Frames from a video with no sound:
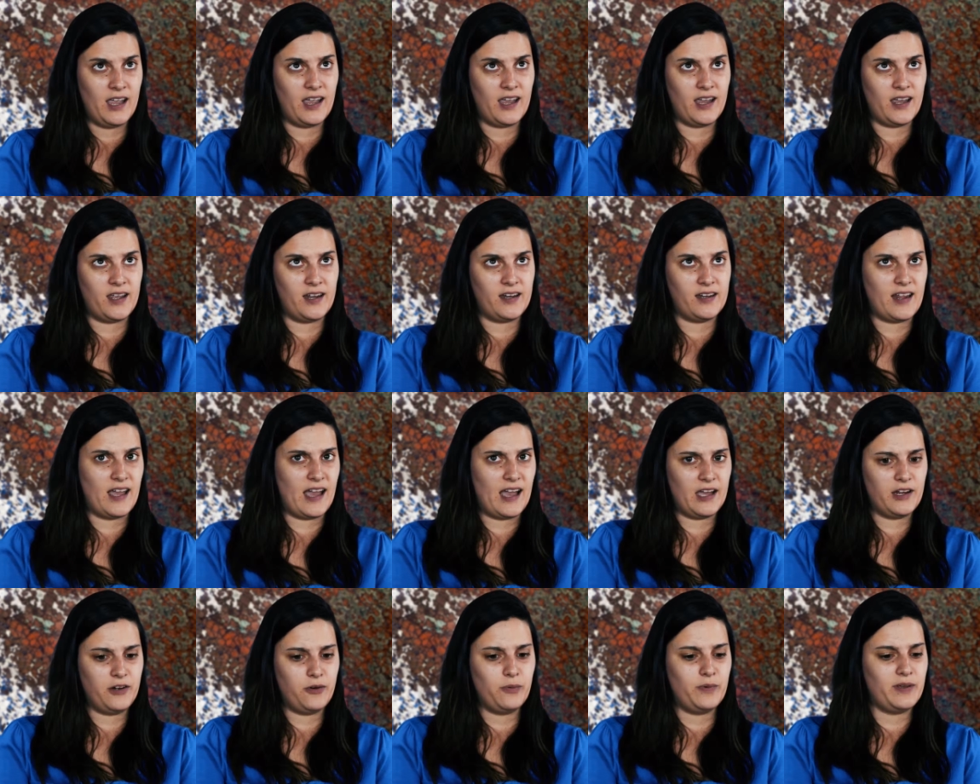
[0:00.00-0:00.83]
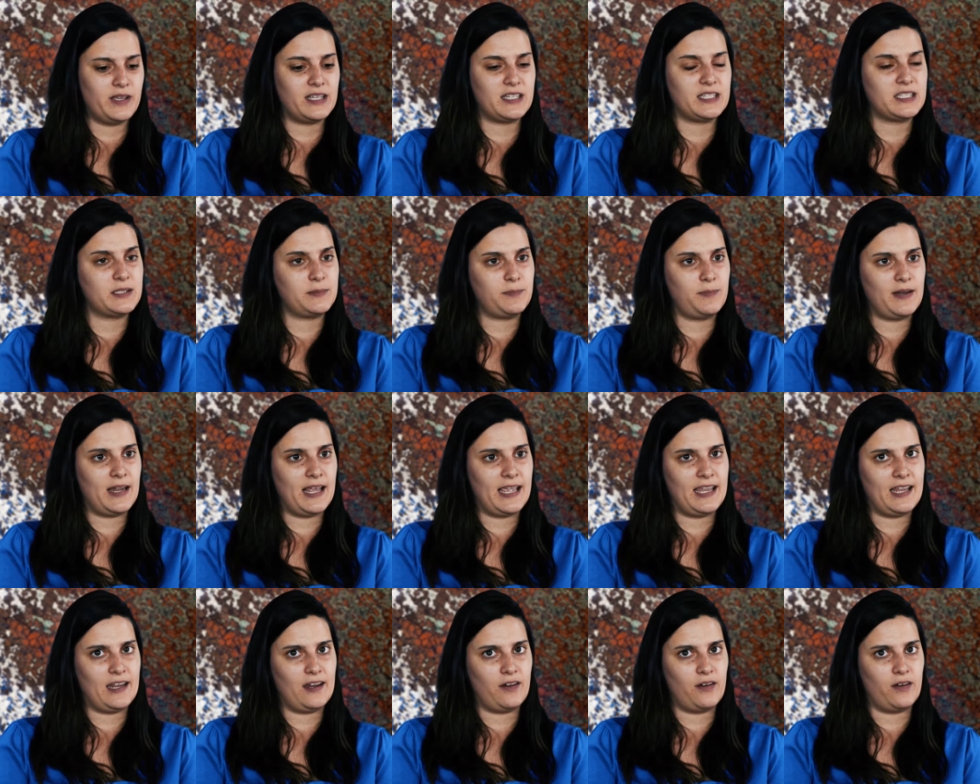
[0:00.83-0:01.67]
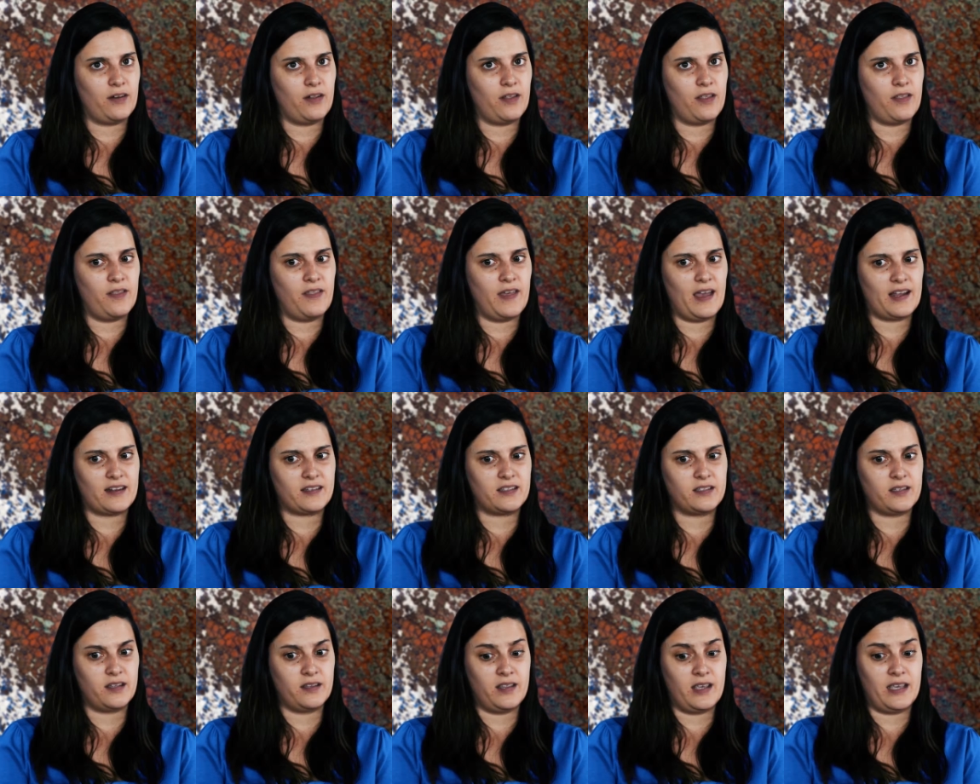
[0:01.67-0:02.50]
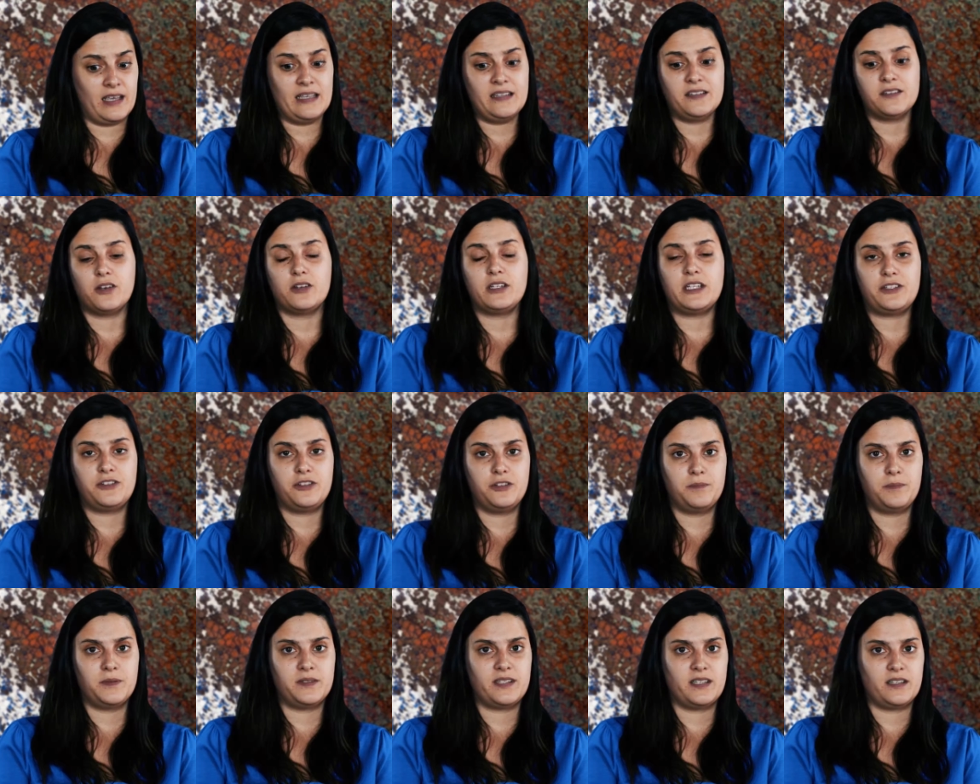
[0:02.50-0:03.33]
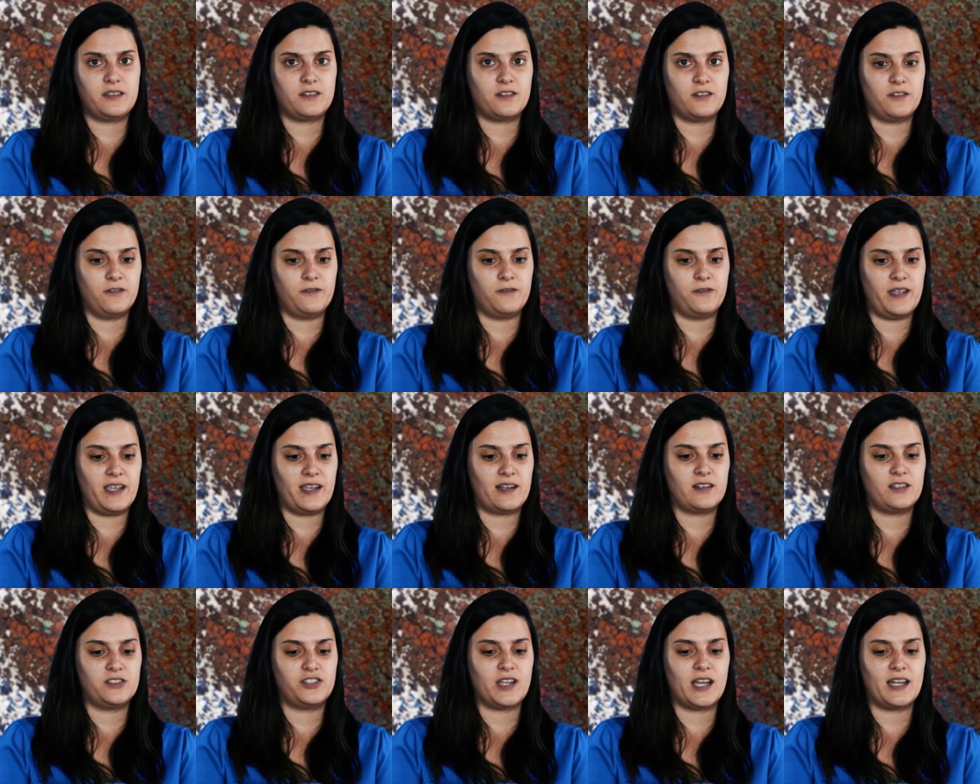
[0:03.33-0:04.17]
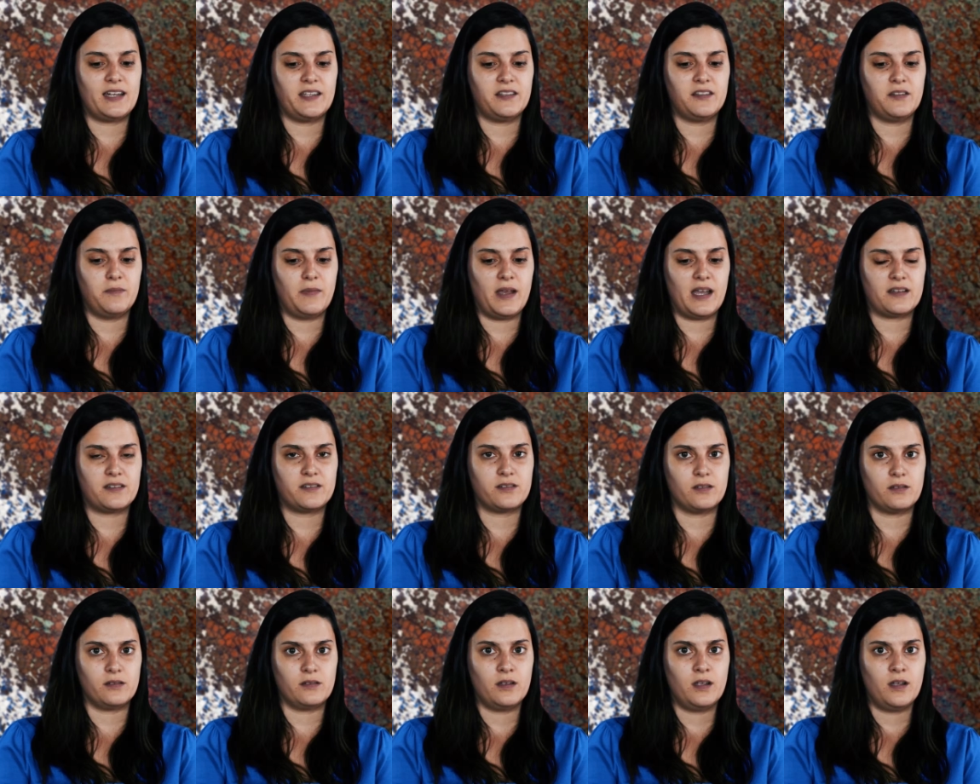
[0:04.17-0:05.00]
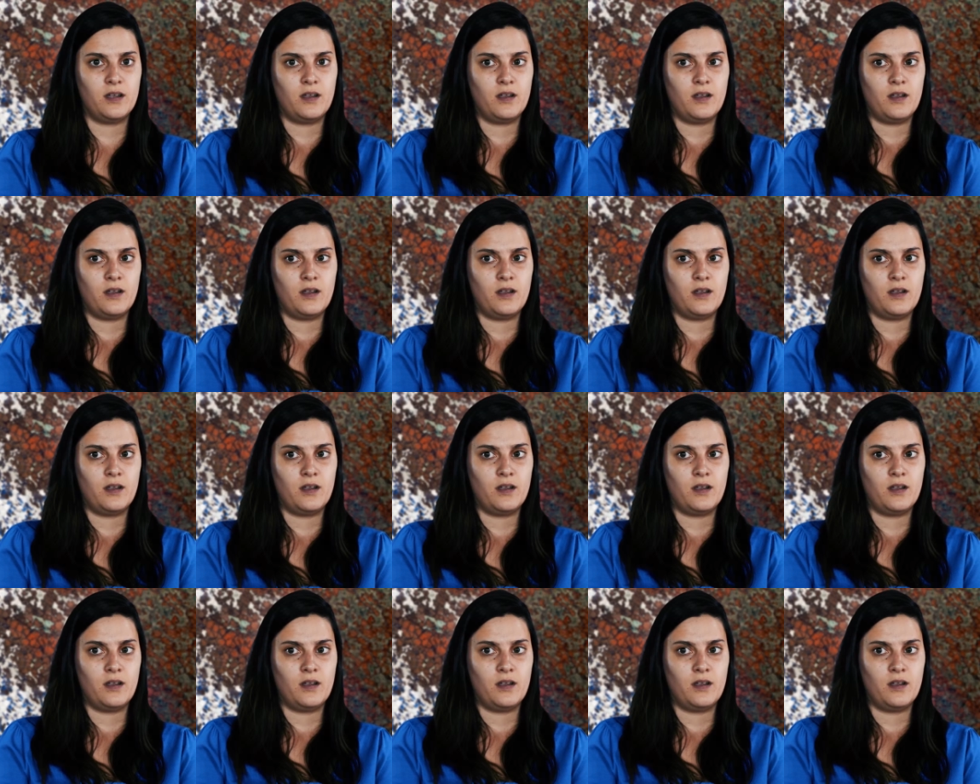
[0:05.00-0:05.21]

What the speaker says: And how do we explain that there is only 2% of eclogite in the mantle